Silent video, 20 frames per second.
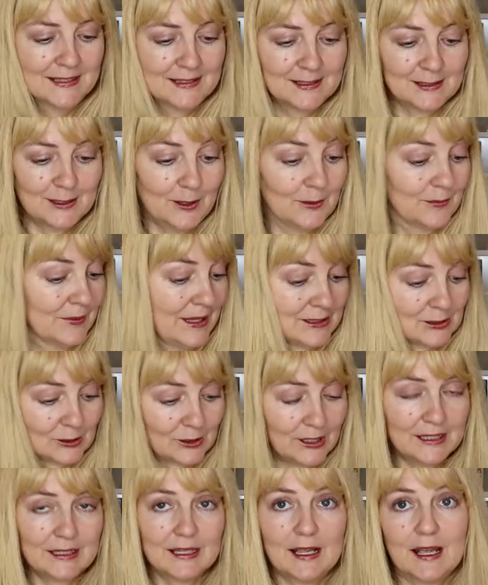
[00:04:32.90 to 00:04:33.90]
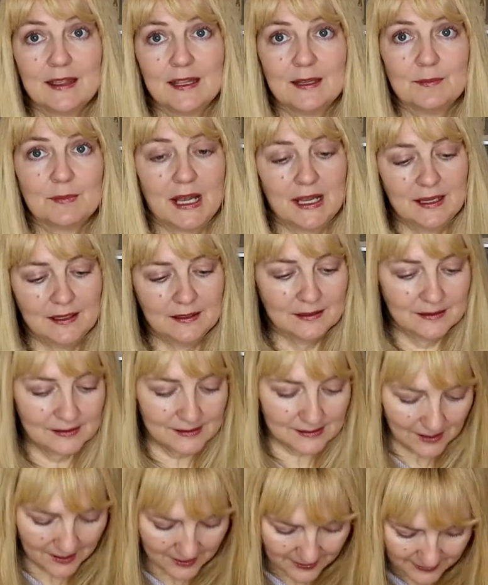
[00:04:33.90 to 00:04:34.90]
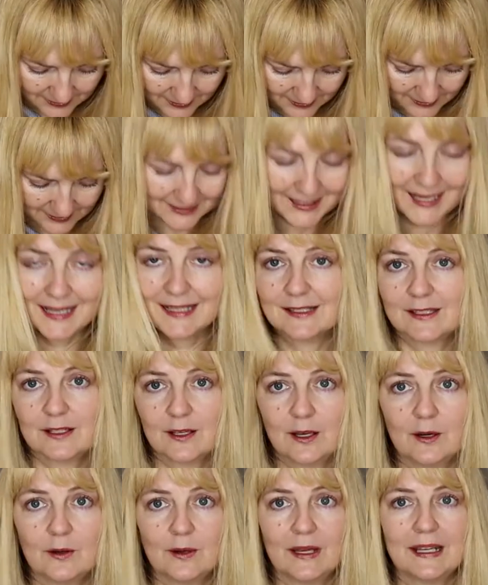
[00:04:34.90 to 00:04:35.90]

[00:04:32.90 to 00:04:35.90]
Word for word: So that's great. And then my son can sew,